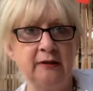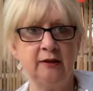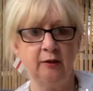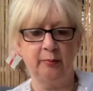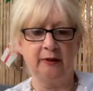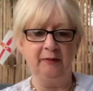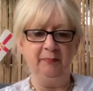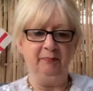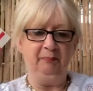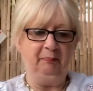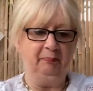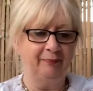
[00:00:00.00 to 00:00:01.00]
Sloppy.
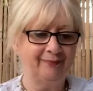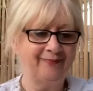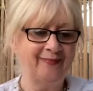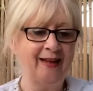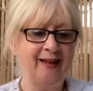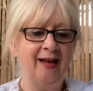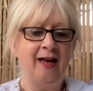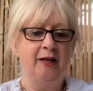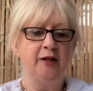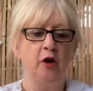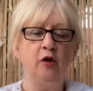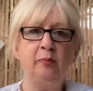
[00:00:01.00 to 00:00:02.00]

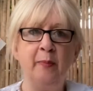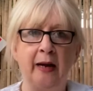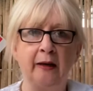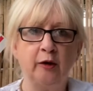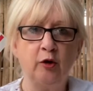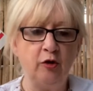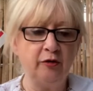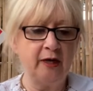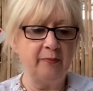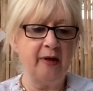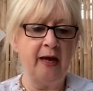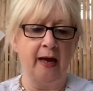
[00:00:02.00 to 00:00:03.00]
The old man caught
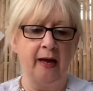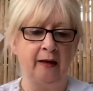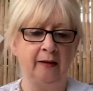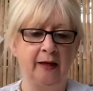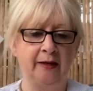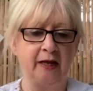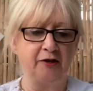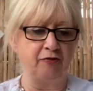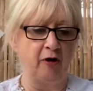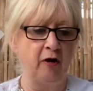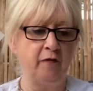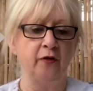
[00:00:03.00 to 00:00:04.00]
up the hare and they
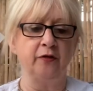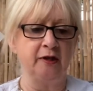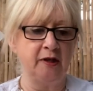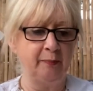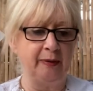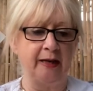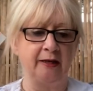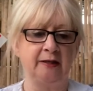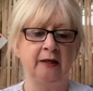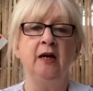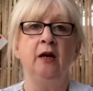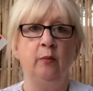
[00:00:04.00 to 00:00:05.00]
drove on to the place
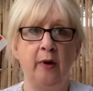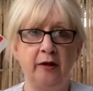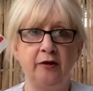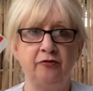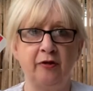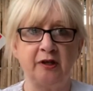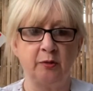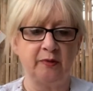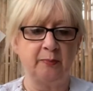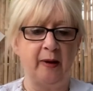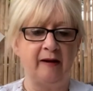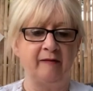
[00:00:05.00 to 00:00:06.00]
where the treasure was
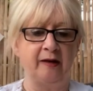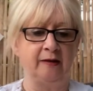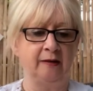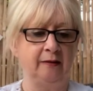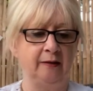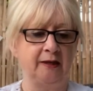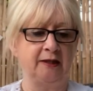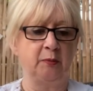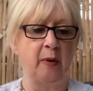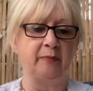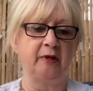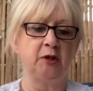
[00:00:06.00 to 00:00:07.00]
buried and they
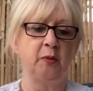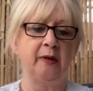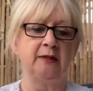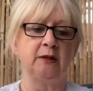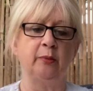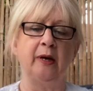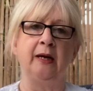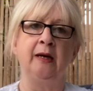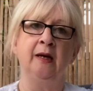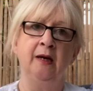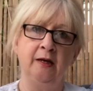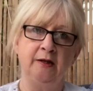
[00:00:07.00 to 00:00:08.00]
swept the twigs away,
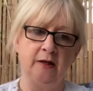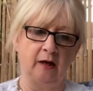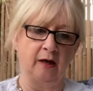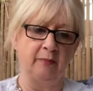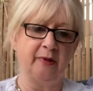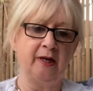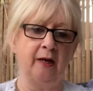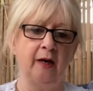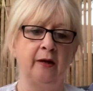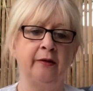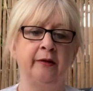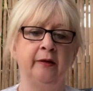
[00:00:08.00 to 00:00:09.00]
dug up the
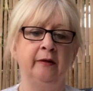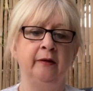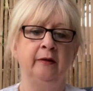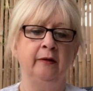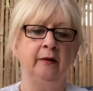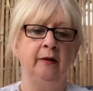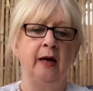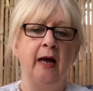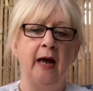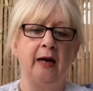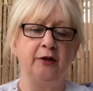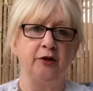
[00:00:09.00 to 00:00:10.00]
earth
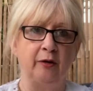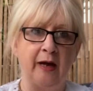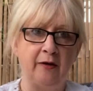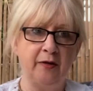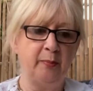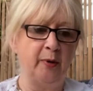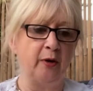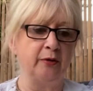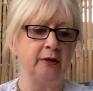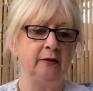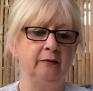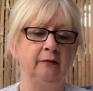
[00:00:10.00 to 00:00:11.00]
and took out the
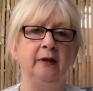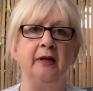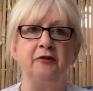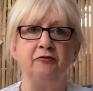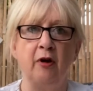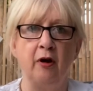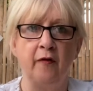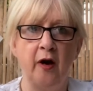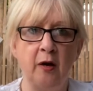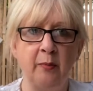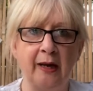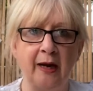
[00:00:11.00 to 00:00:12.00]
pot and they drove
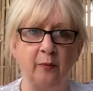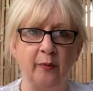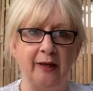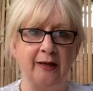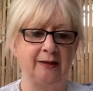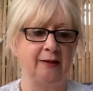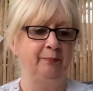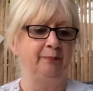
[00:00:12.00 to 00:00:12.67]
home again with it.